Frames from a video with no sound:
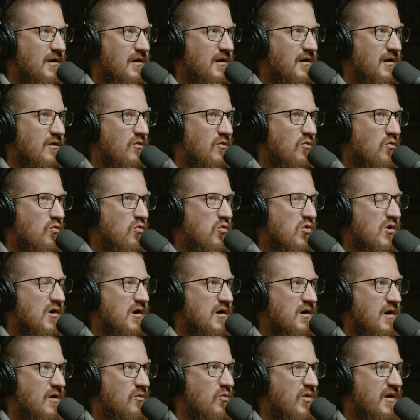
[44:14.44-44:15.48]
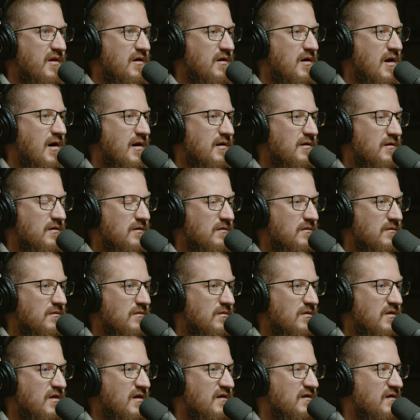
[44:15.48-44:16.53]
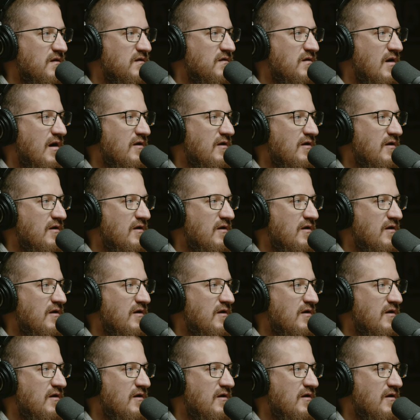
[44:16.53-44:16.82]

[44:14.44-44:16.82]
word on whether or not this is